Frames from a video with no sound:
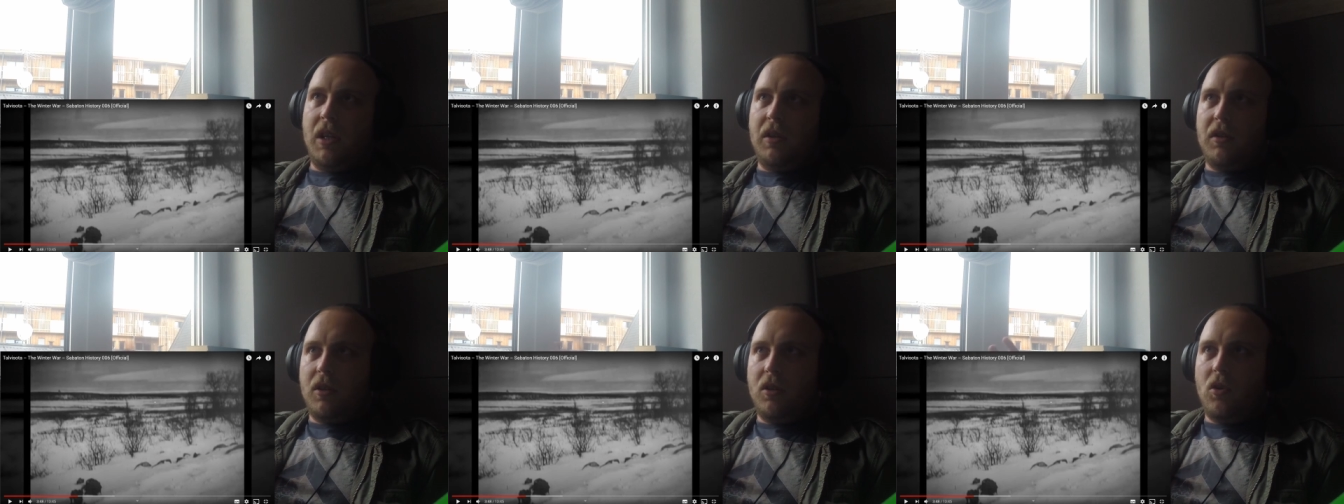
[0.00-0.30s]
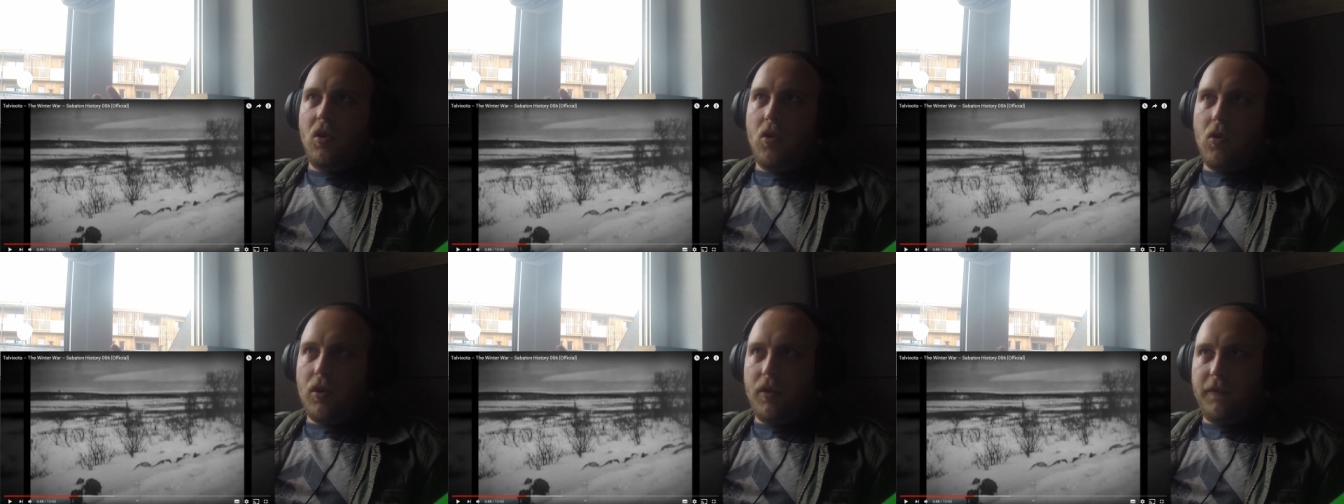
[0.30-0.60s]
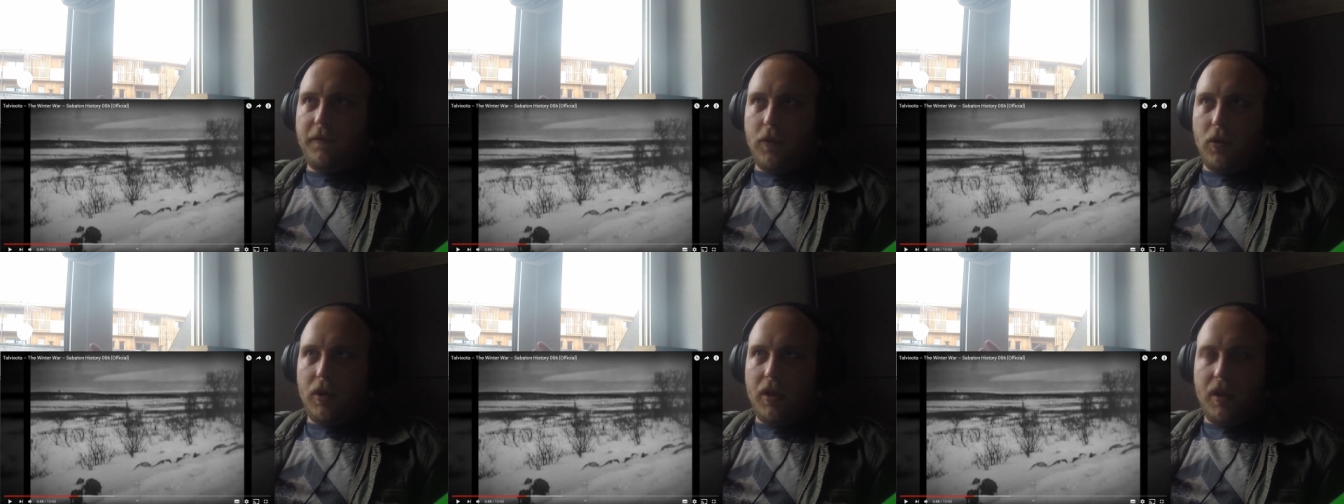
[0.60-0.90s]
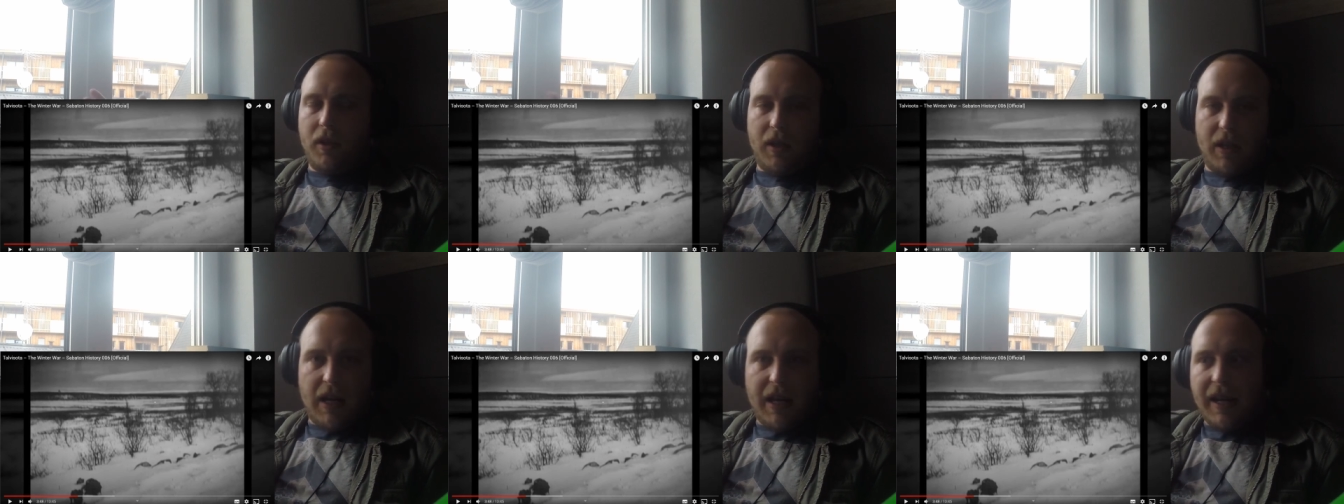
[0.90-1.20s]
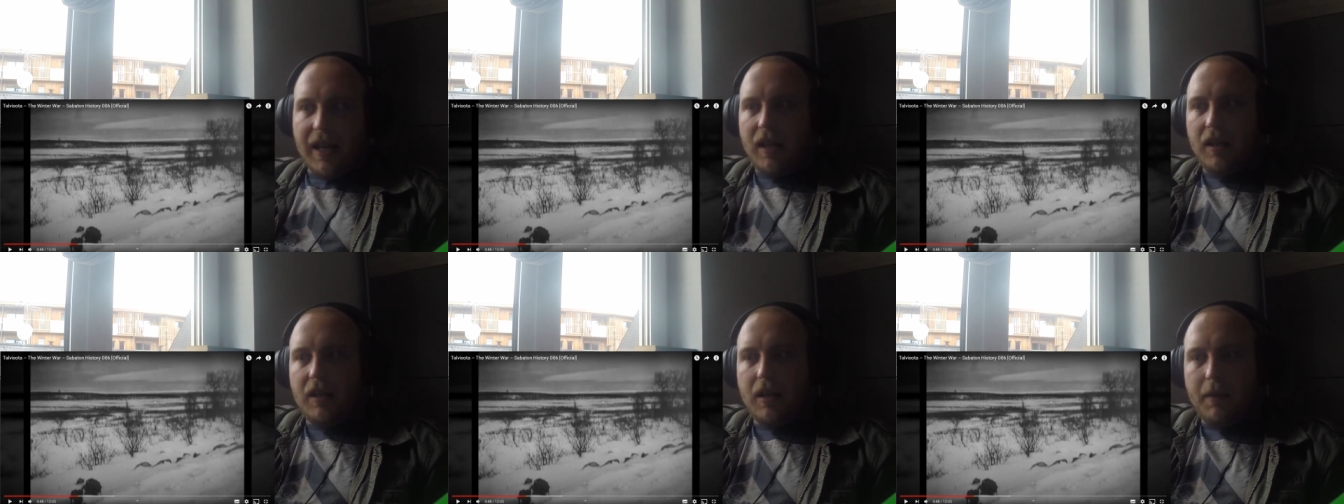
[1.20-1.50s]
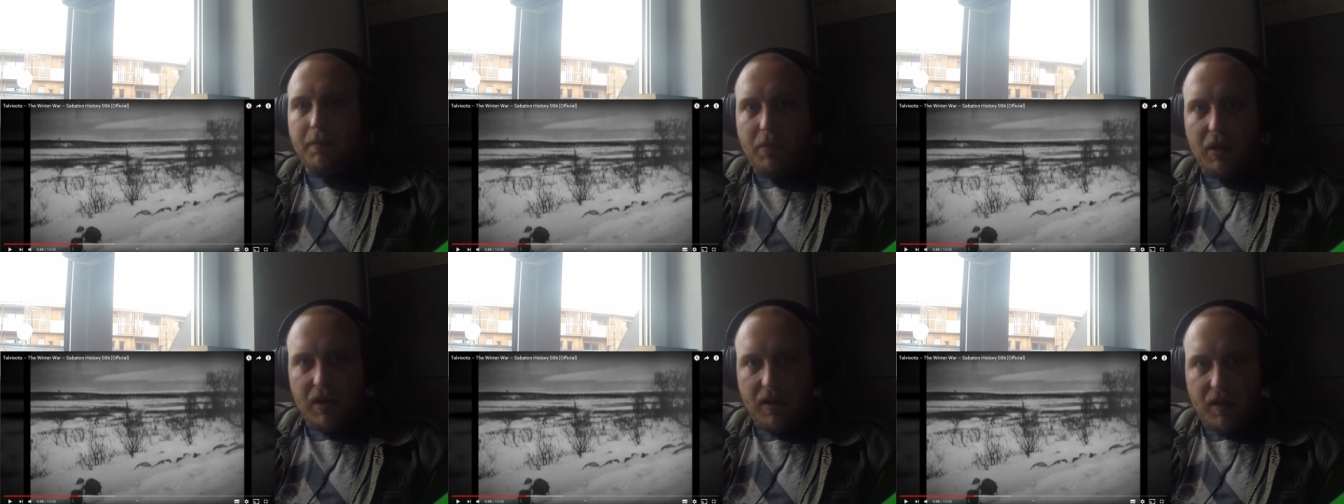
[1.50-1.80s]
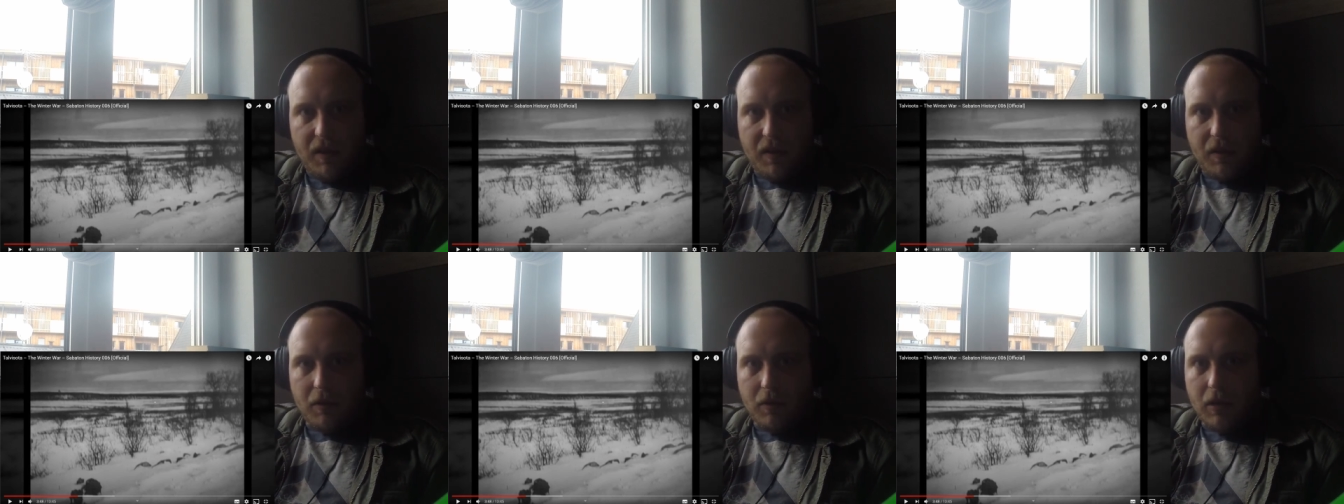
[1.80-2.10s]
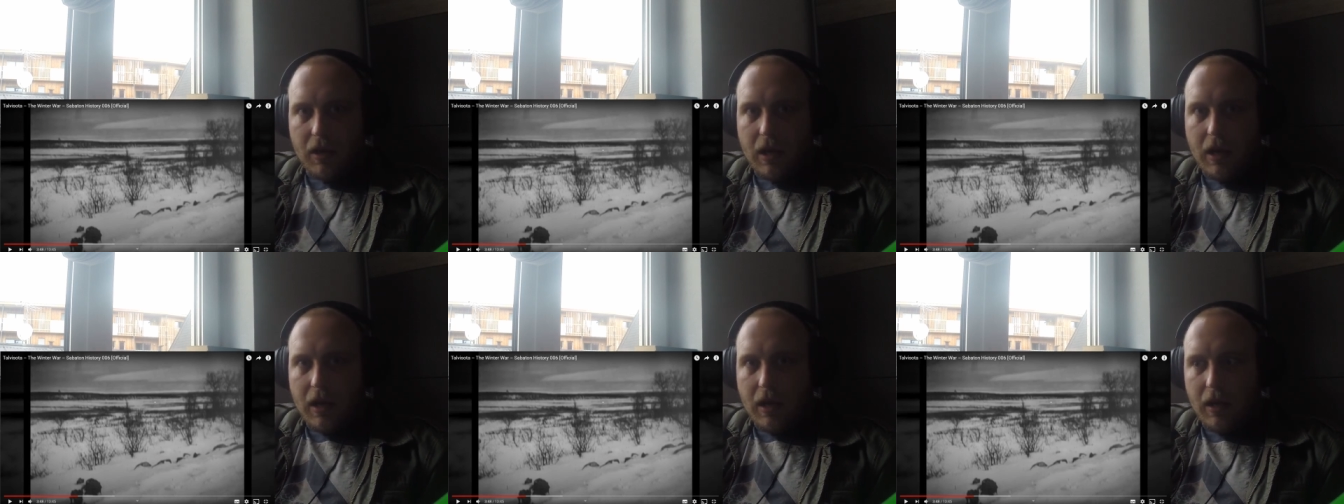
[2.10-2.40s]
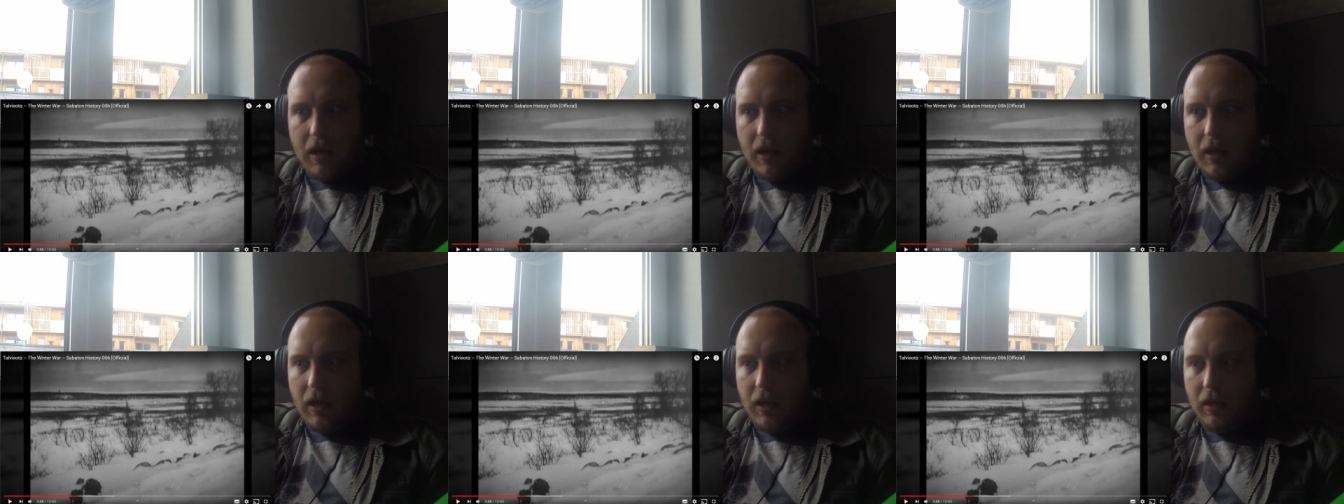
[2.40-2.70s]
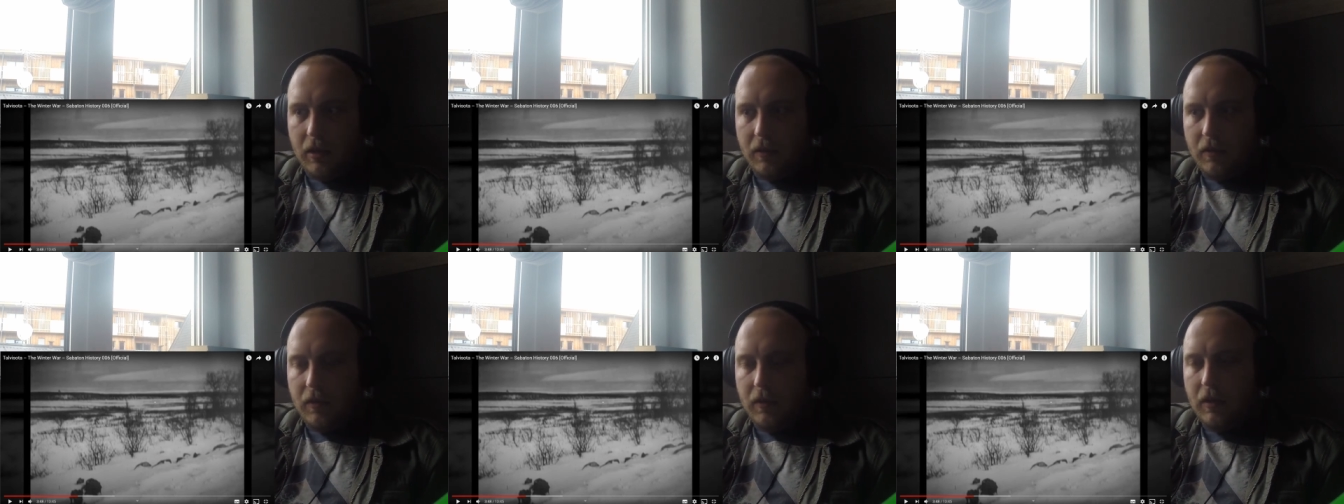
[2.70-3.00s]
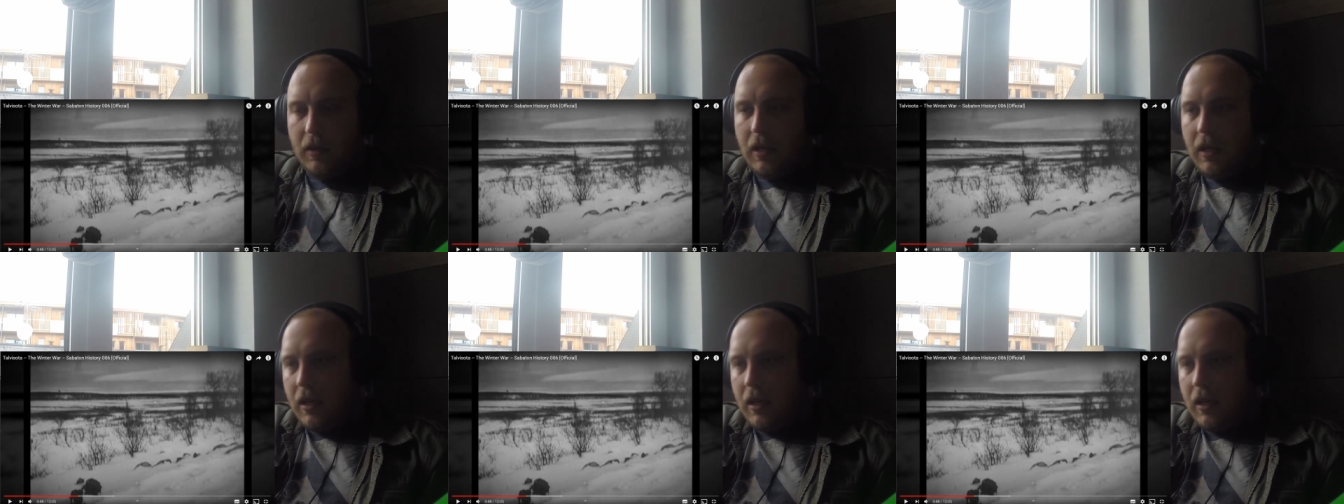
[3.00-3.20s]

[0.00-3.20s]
in the north for the Karelia Peninsula and